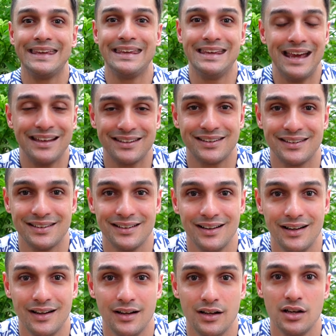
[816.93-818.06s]
Yes.
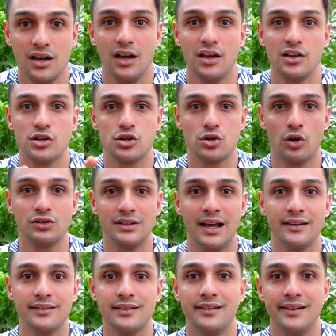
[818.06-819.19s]
Short
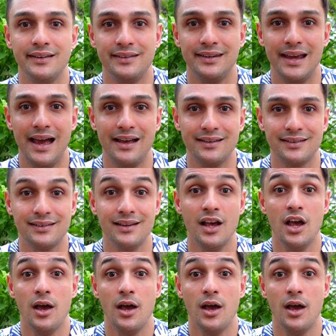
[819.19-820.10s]
answer is yes.